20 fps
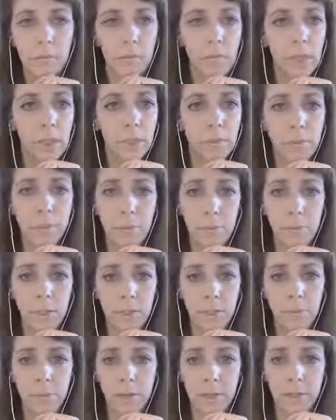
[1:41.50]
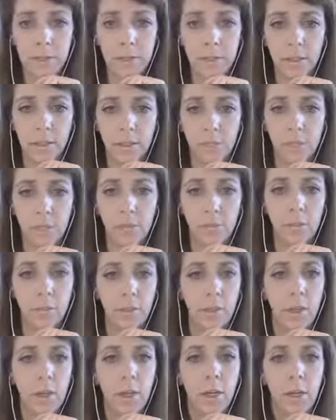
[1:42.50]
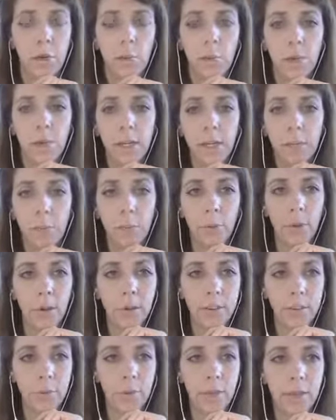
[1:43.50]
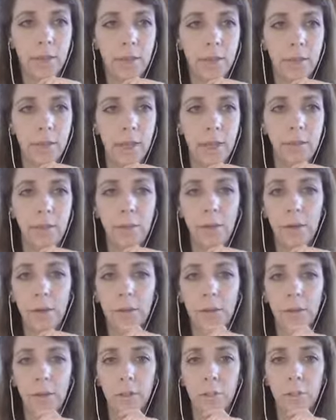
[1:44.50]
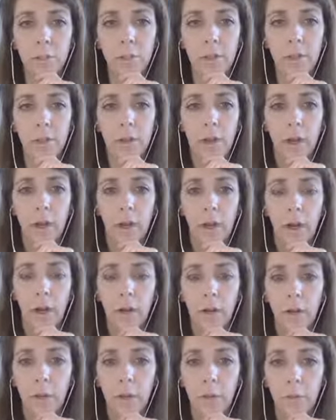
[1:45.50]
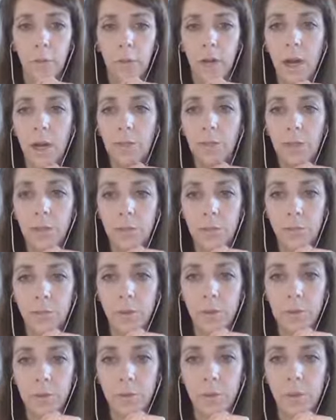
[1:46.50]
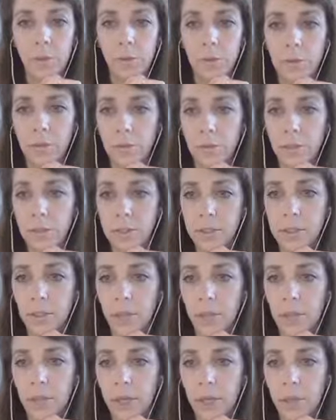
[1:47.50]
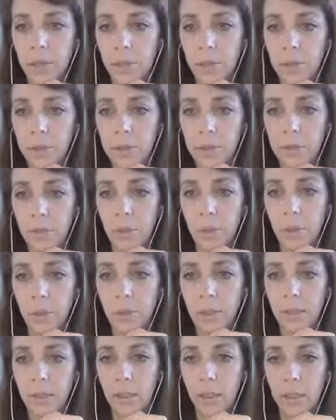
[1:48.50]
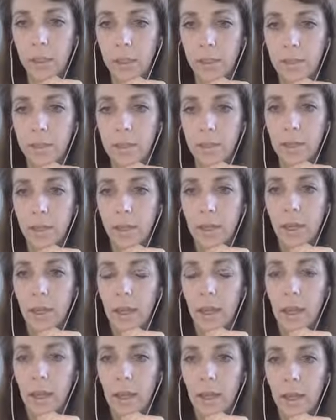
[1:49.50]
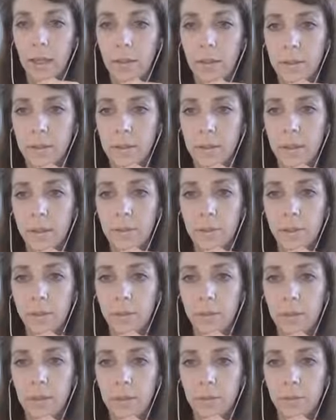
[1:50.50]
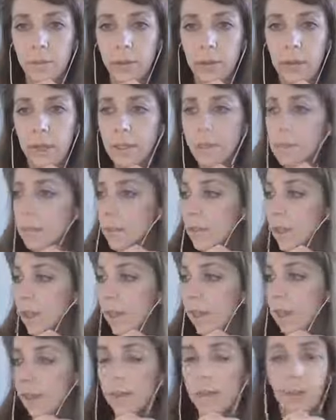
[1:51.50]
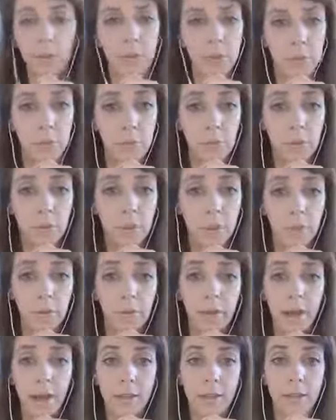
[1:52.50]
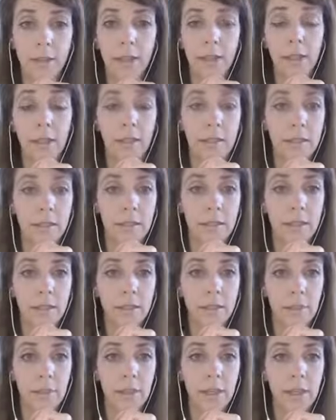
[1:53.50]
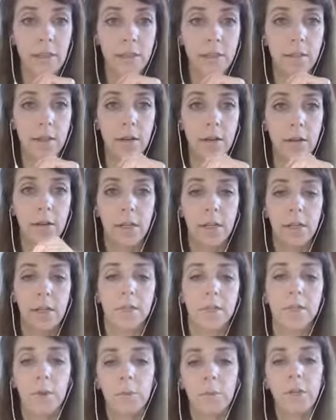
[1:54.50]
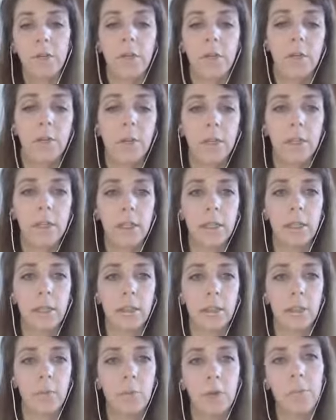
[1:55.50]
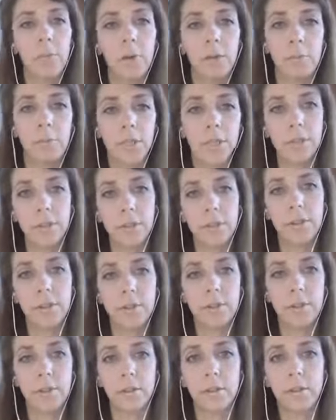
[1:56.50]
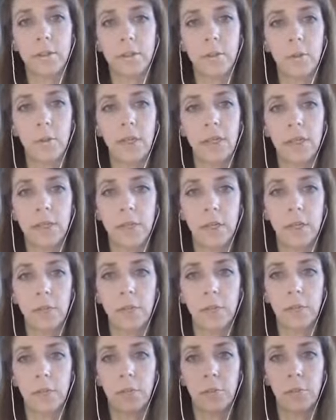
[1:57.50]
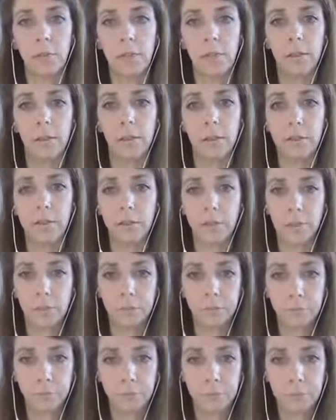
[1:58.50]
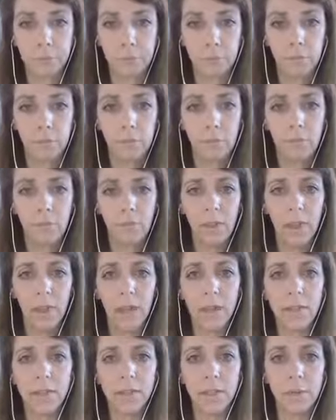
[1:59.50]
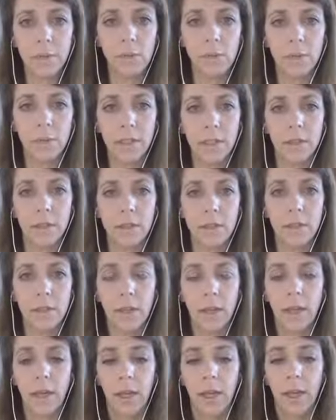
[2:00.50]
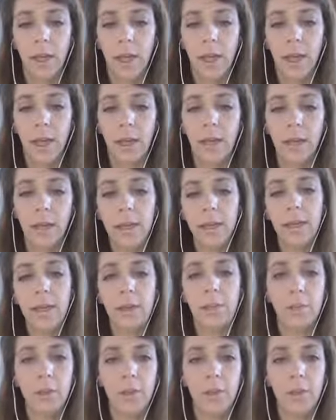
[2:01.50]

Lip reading: using Pinterest, and I've been pretty impressed by this. I found them on Pinterest when I was doing some work on Pinterest for one of my clients and discovered their gift guides. And I thought it was really fascinating to see some things there. So I'm going to quickly look them up on Pinterest so that we could take a look a little bit closer at some of this. And again, if you